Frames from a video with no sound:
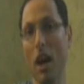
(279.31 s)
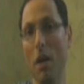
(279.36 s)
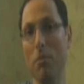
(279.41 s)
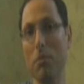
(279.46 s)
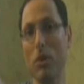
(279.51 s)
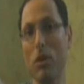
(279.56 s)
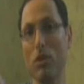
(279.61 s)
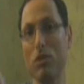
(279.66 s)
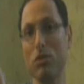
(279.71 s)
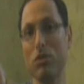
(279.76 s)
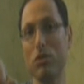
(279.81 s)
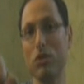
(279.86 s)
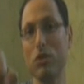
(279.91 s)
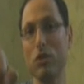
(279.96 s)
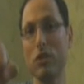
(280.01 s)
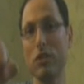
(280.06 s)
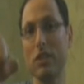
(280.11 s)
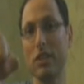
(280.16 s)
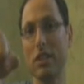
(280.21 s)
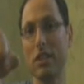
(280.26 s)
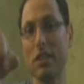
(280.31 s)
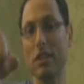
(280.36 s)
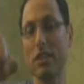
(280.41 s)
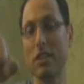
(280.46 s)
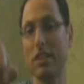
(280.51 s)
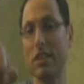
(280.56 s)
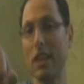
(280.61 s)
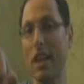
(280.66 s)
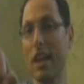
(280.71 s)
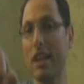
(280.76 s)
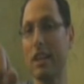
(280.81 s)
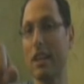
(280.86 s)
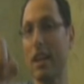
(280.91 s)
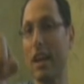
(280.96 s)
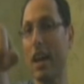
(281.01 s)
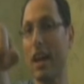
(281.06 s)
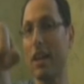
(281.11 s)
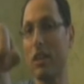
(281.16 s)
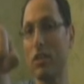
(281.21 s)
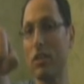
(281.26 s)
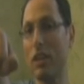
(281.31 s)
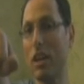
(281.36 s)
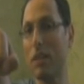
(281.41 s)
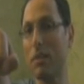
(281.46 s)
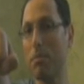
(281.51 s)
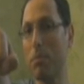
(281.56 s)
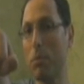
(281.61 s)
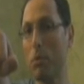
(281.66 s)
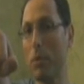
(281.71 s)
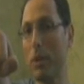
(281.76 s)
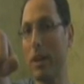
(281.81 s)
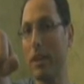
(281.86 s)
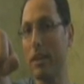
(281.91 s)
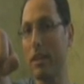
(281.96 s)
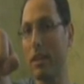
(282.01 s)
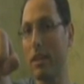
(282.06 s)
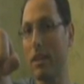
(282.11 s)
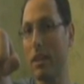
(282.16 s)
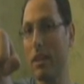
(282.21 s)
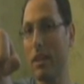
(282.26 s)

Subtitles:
I'm going through resistance. Yes, I got to that point.